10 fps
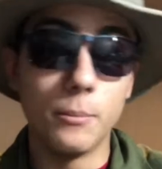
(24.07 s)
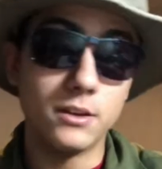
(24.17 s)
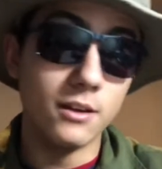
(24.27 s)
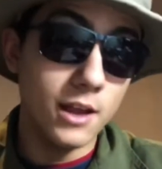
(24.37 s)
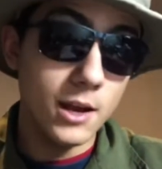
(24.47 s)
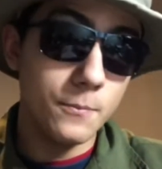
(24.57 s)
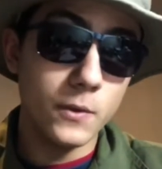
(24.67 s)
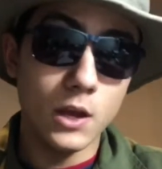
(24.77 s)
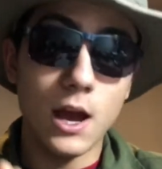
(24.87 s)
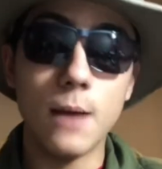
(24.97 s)
But today,
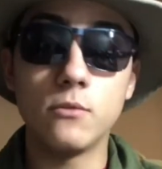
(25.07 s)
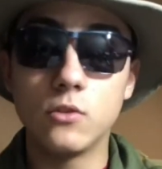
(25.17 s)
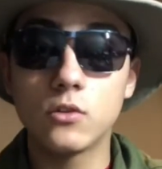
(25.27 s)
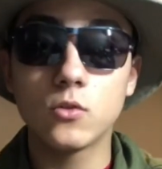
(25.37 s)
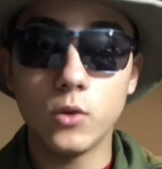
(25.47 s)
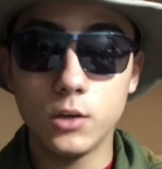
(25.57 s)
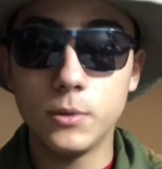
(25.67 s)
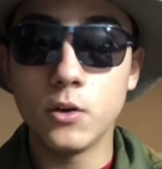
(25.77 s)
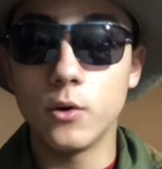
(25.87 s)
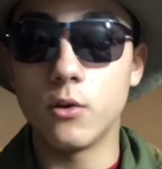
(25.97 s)
I'm just going to be
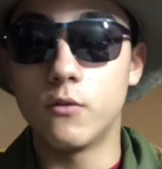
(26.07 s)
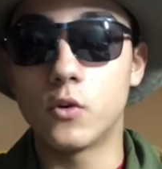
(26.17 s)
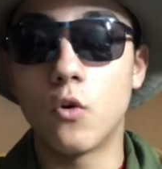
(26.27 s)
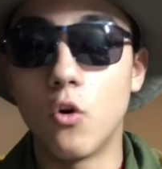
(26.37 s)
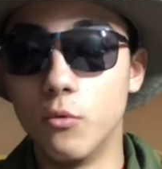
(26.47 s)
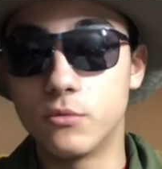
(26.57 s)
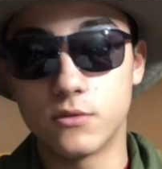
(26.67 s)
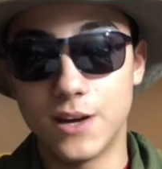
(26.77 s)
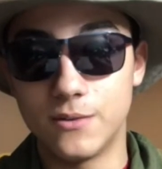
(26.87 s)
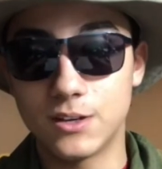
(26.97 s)
going over home
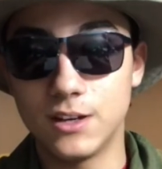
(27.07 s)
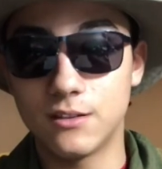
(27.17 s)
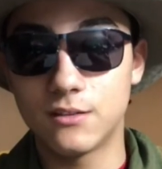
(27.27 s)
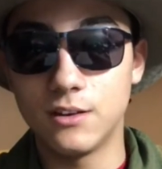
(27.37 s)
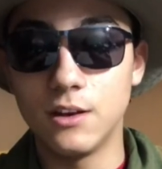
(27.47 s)
survival kits.